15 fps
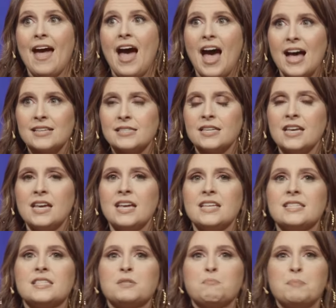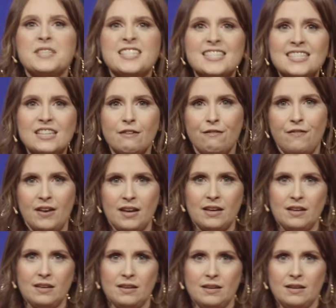Asking is
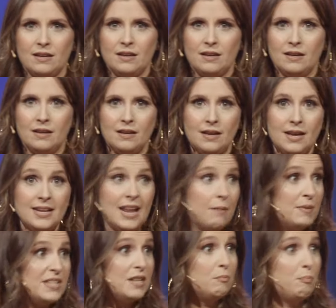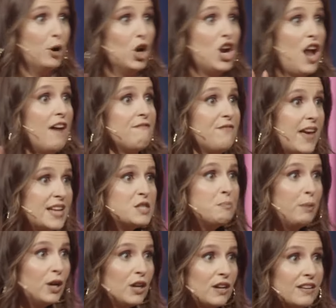specific. Naaman didn't put it on
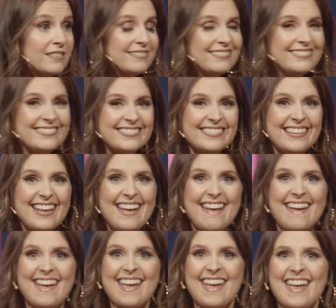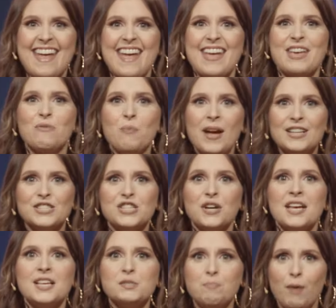Facebook. He went to
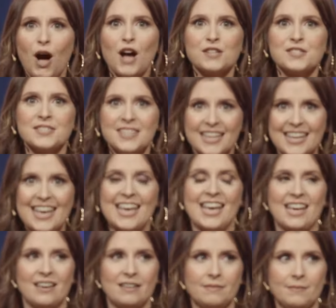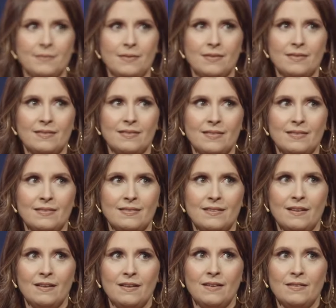his boss, the king,
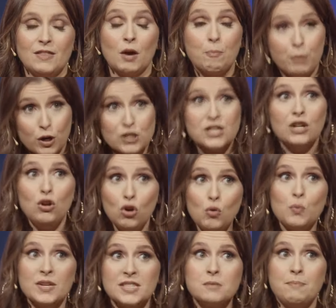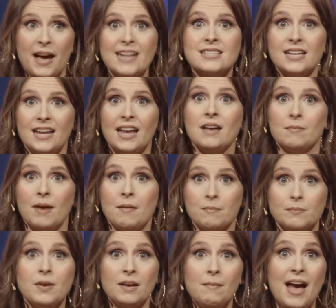the person who respected him. I
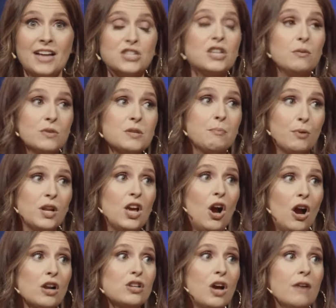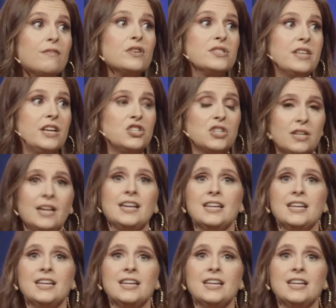imagine it was a pretty hard conversation.